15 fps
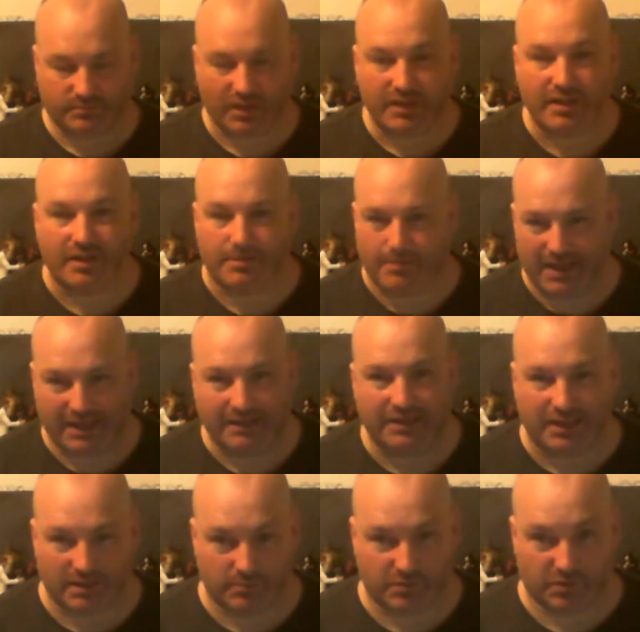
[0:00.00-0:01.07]
They're the main
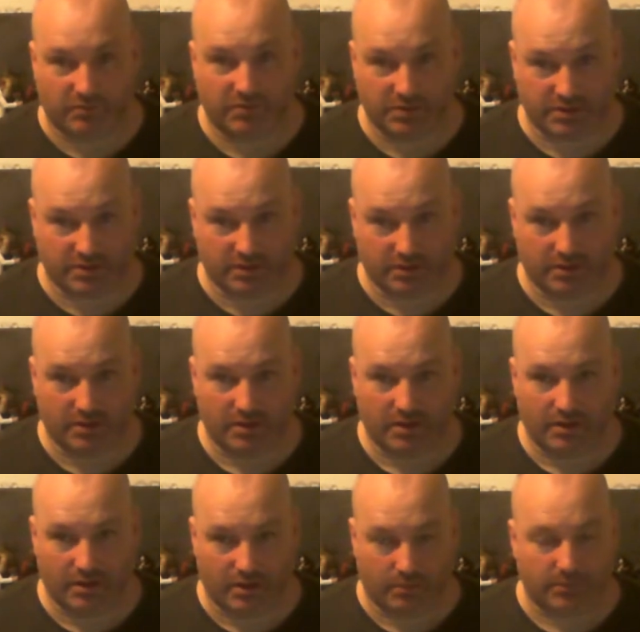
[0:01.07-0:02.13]
teams, obviously,
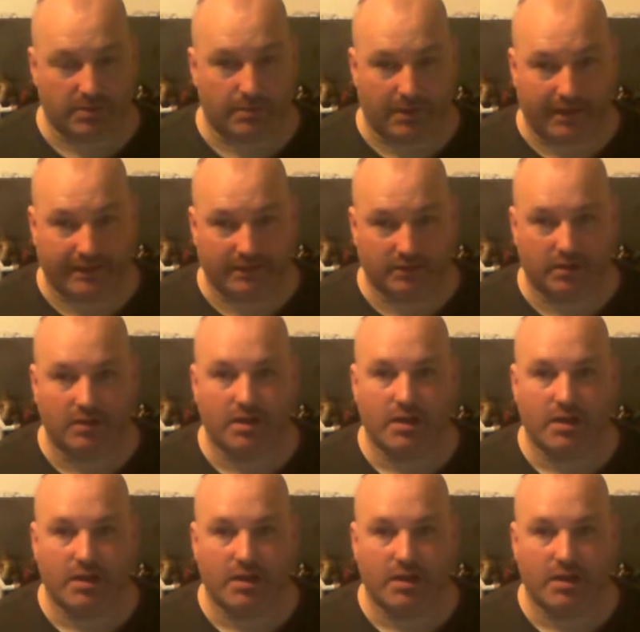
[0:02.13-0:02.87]
that come to mind